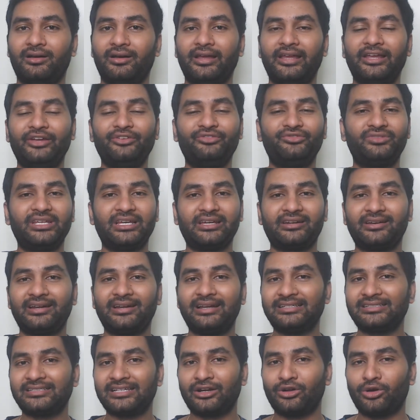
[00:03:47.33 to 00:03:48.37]
If they
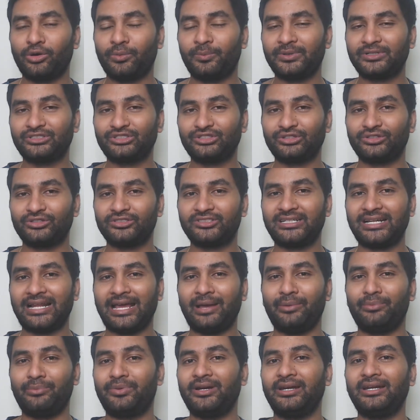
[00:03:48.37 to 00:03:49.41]
release an open source
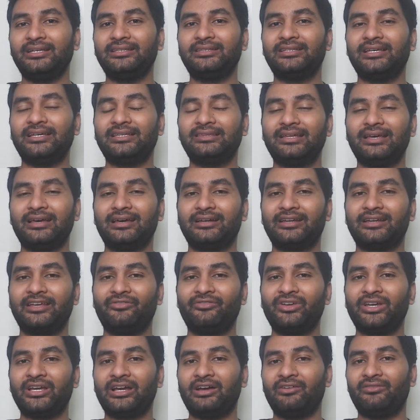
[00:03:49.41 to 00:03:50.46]
library, then they are
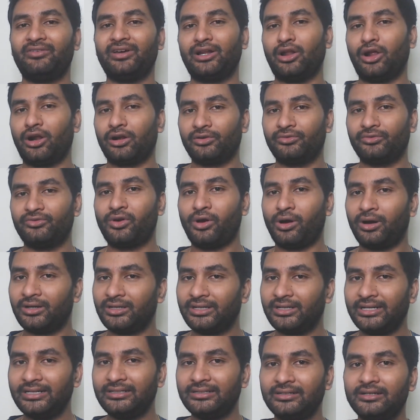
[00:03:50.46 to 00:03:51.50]
giving away a lot of
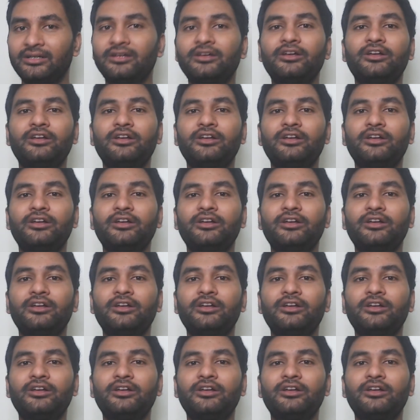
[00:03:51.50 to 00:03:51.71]
content.